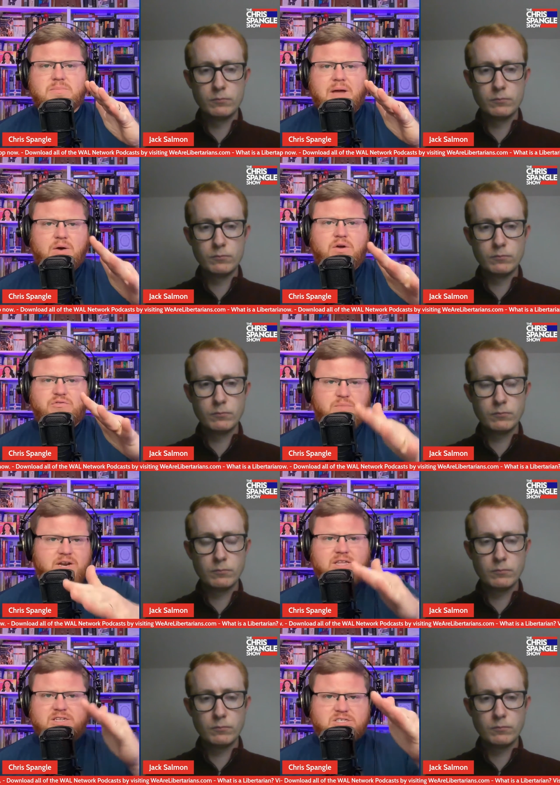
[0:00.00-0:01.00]
Speaker 1: amount of
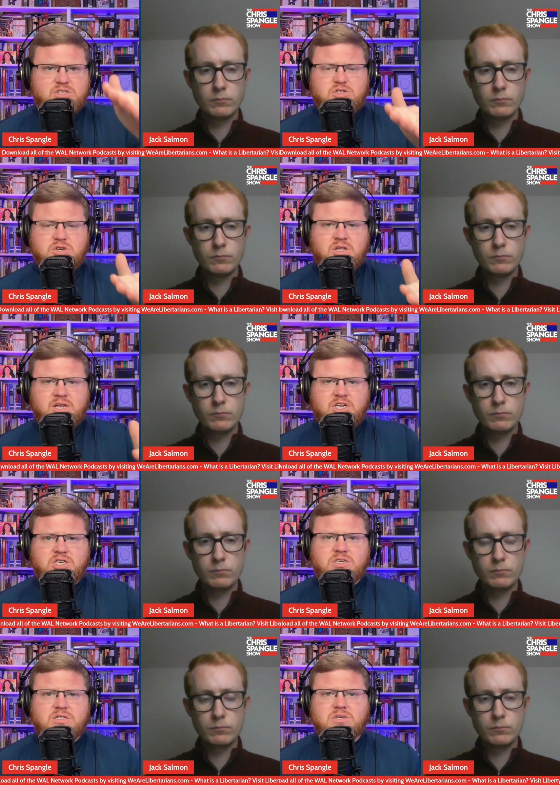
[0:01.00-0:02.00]
money that's in
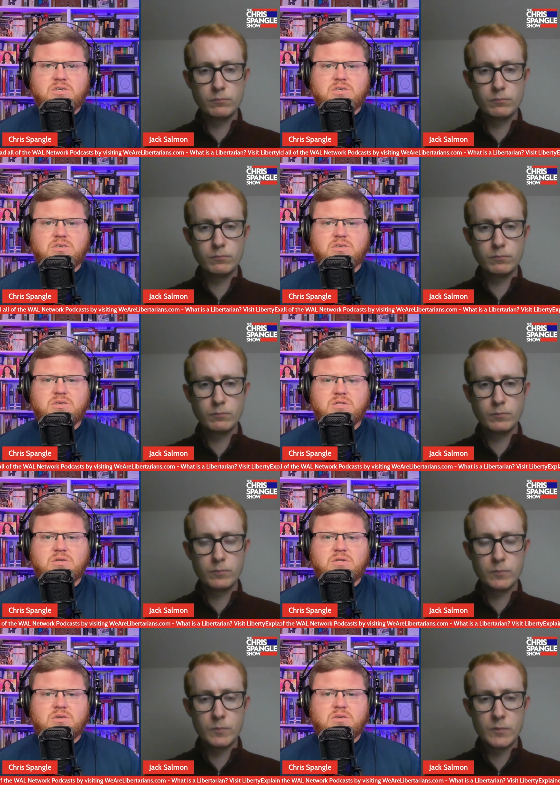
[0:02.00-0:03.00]
circulation,
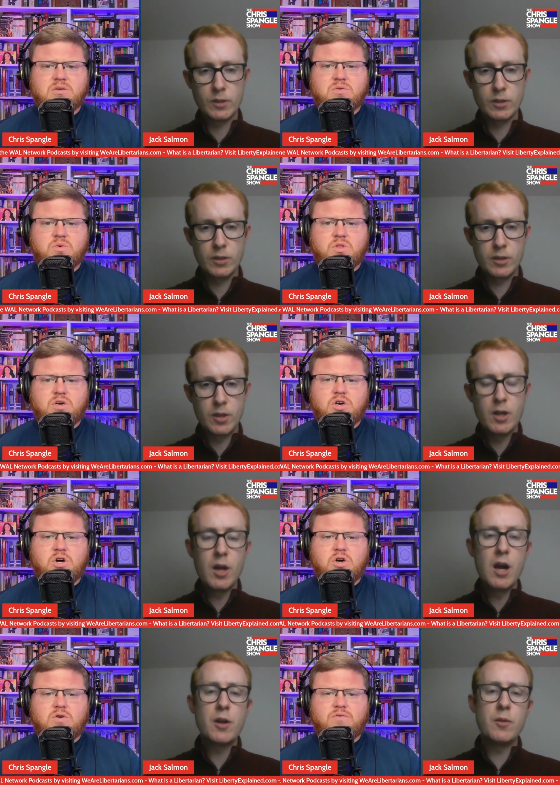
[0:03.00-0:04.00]
or the
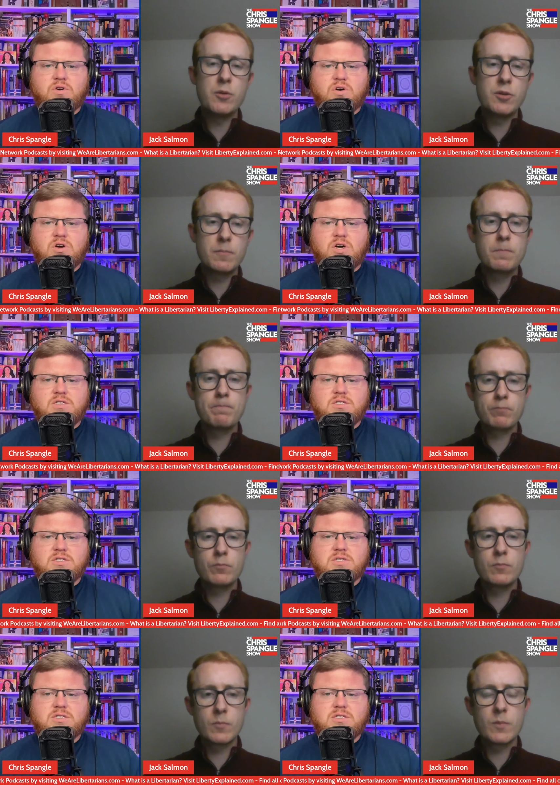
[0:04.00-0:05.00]
co- overall cost.
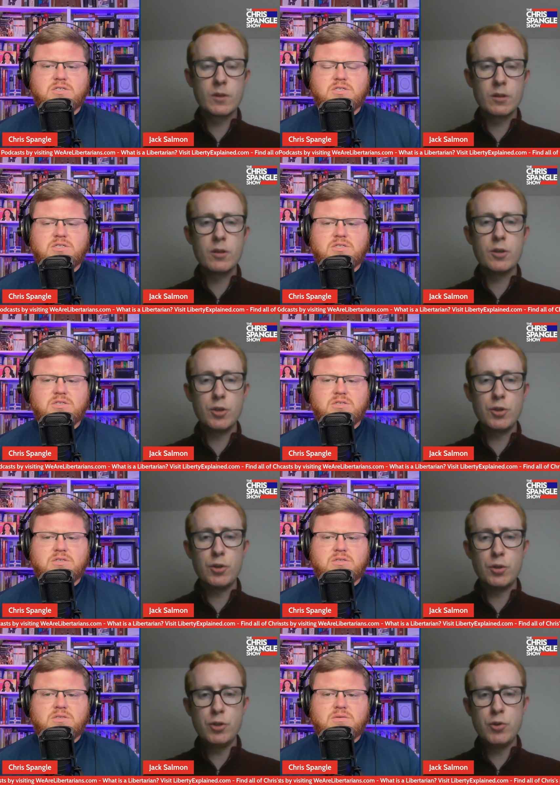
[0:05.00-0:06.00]

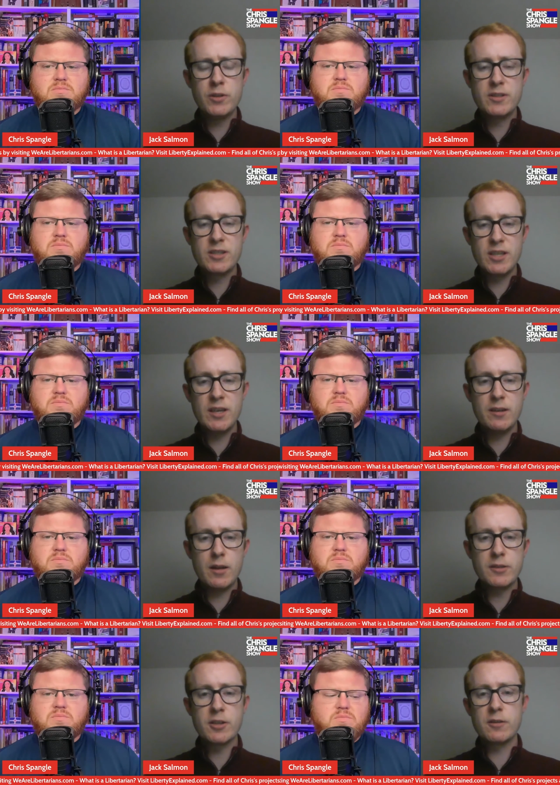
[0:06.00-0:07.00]
Speaker 2: You could see
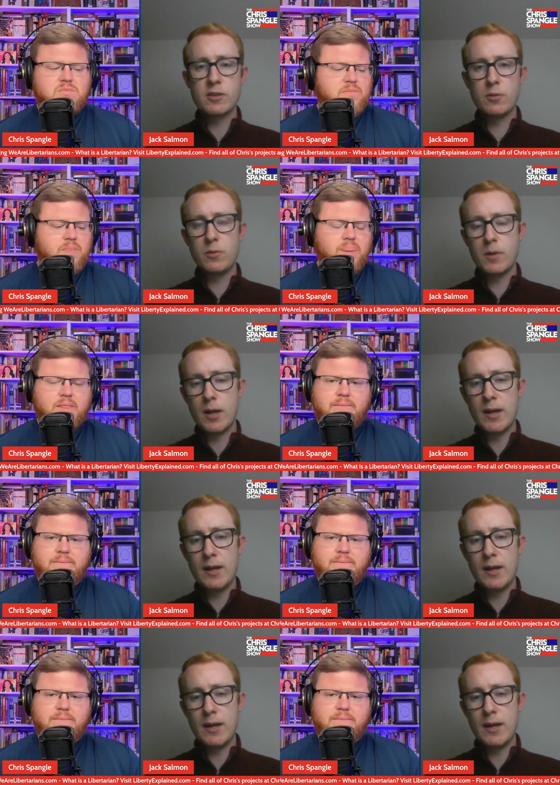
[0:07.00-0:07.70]
it. So, so